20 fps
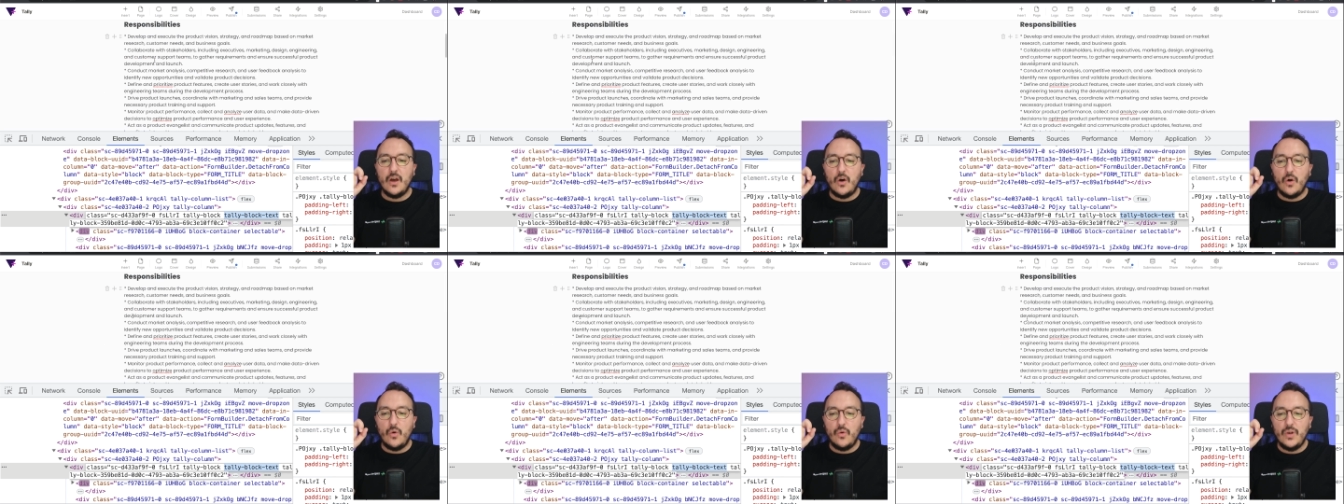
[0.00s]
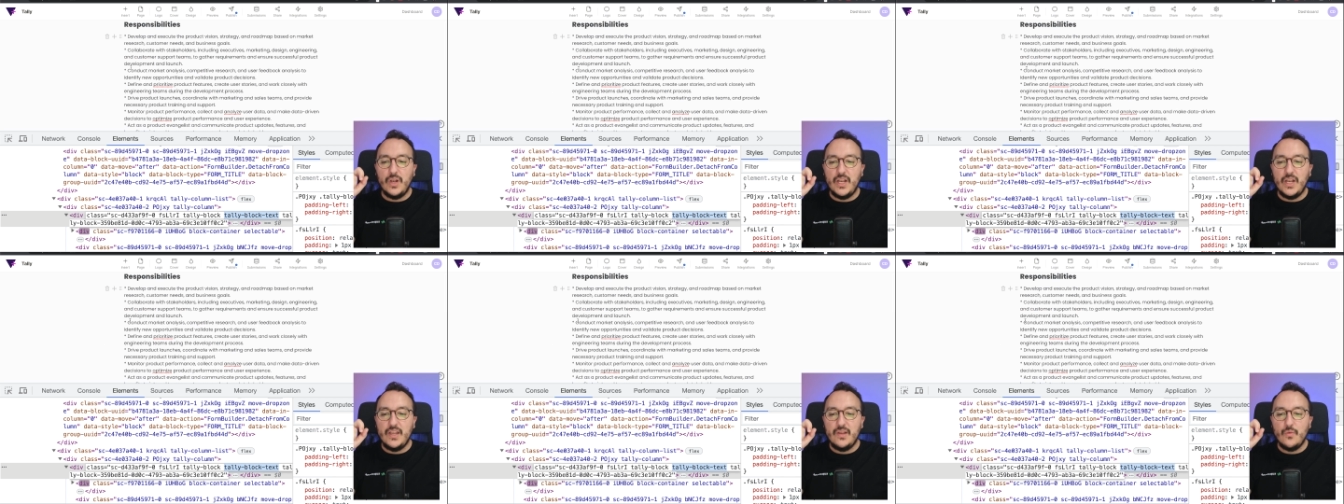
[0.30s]

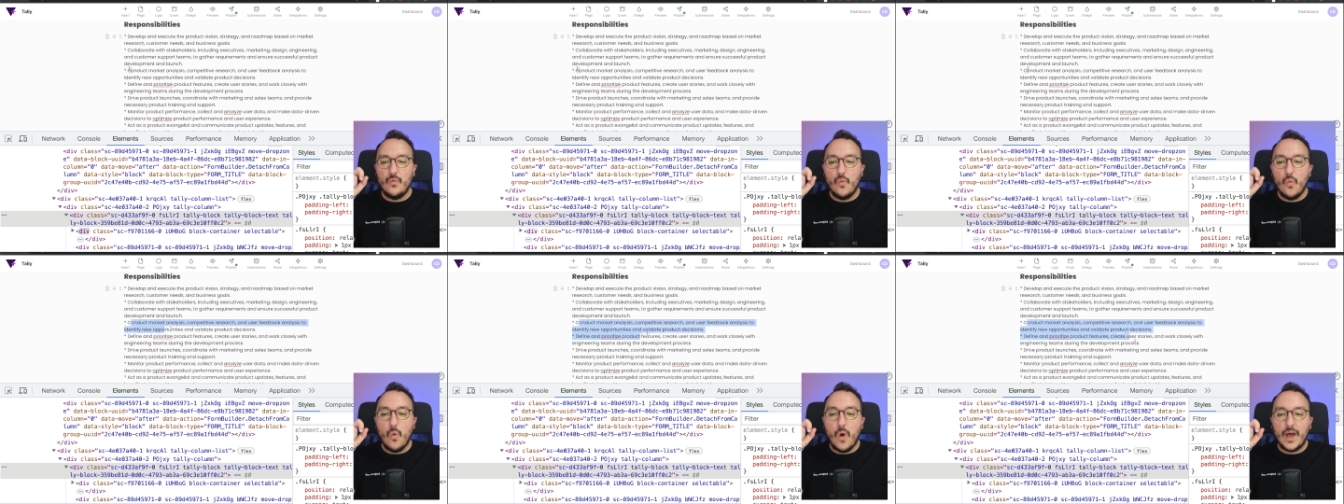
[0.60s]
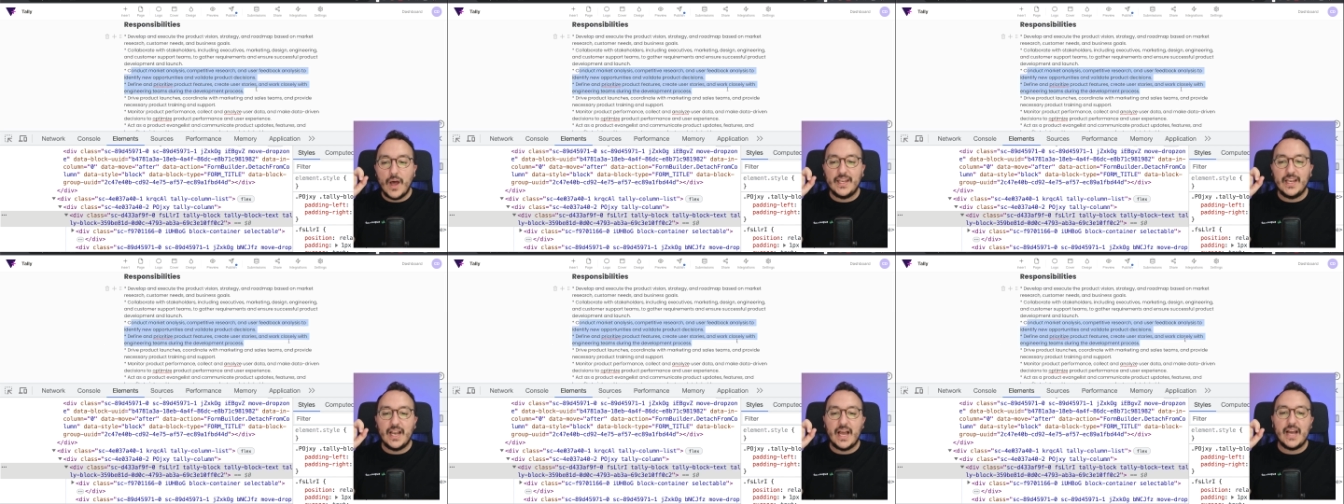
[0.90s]
only
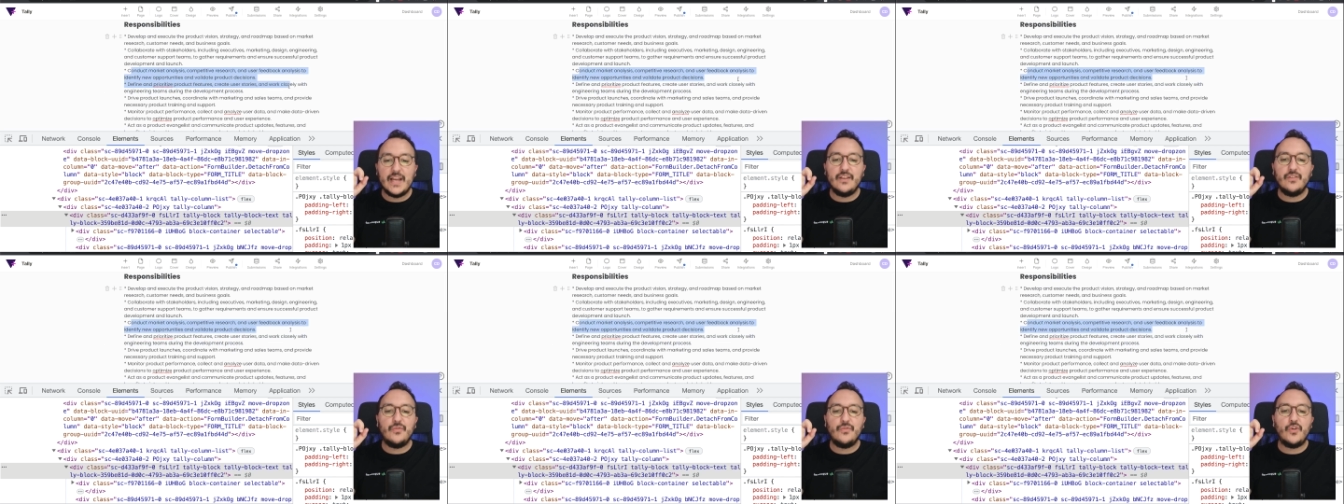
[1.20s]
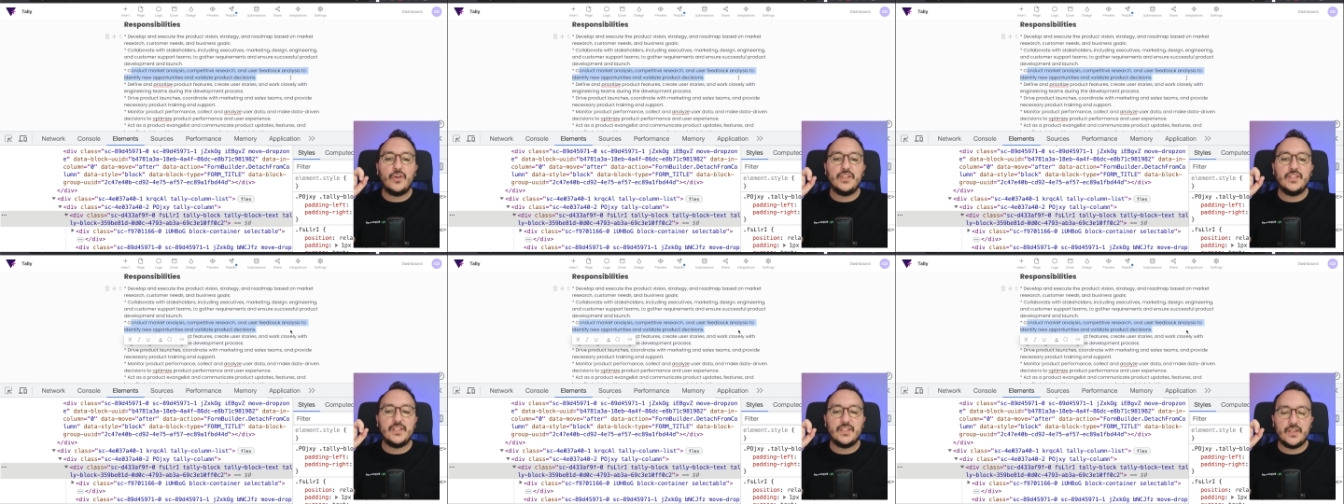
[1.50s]
one line,
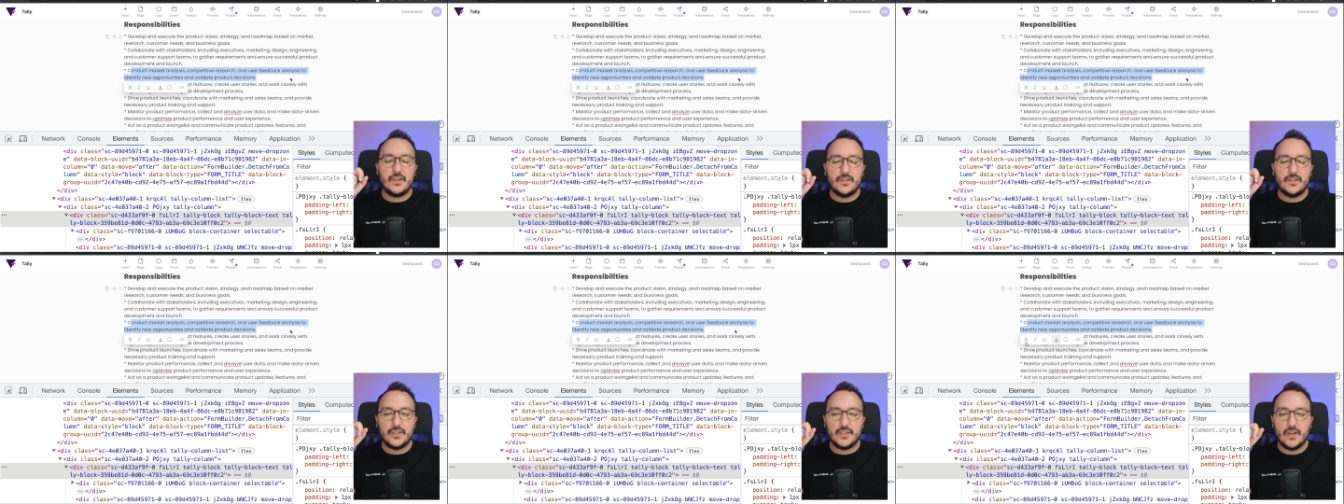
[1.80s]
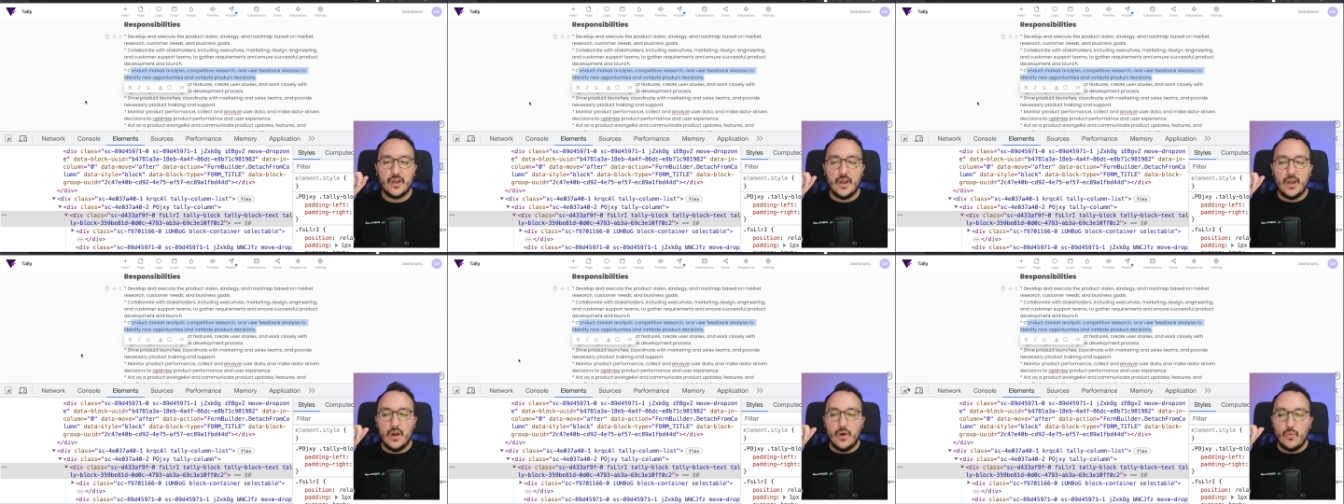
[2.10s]
for instance.
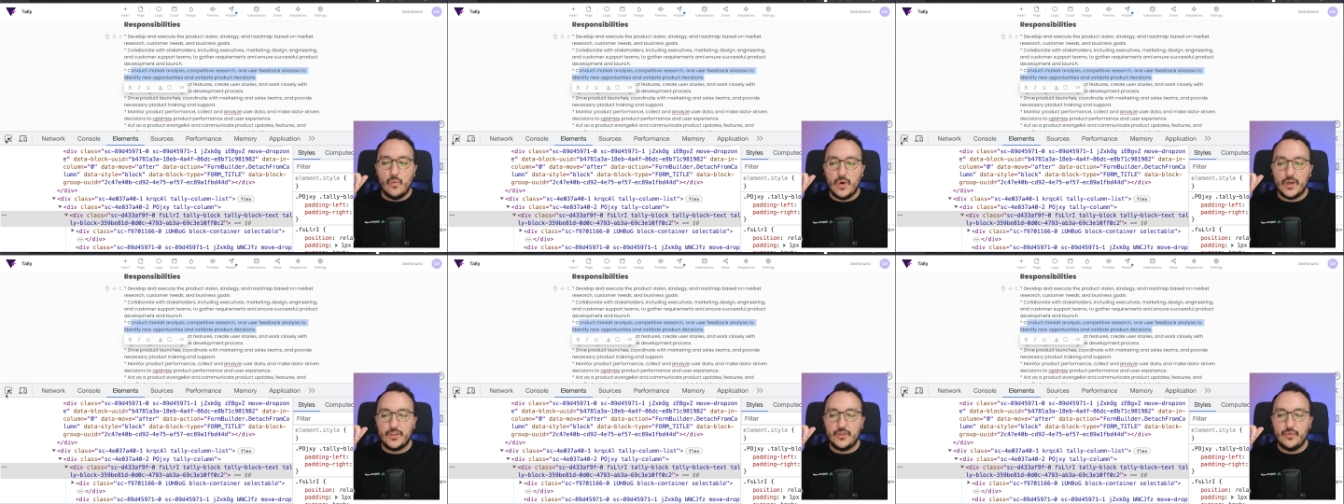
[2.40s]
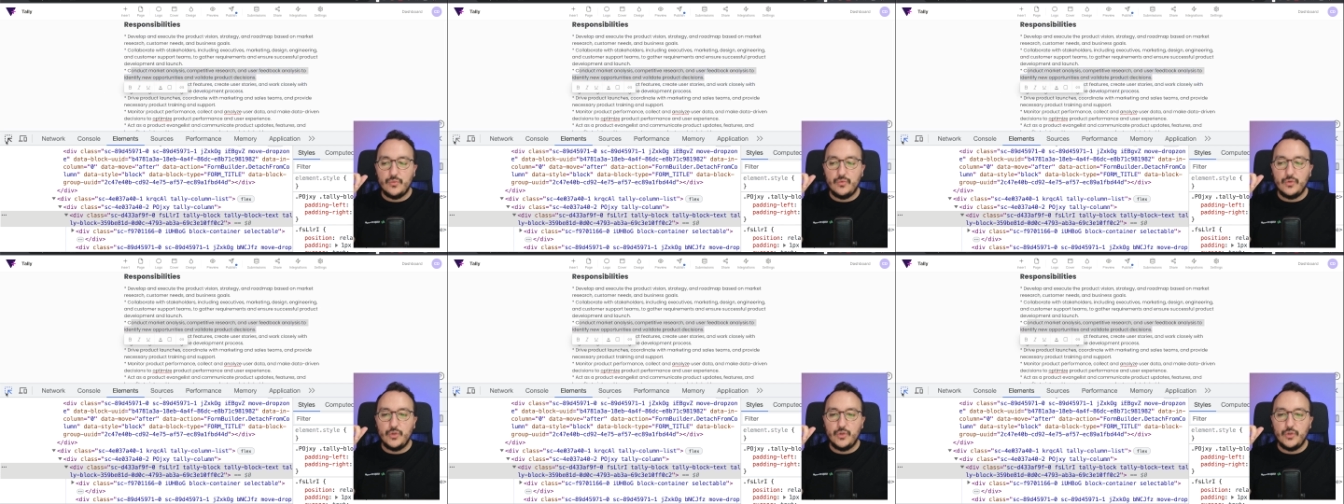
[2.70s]
What you would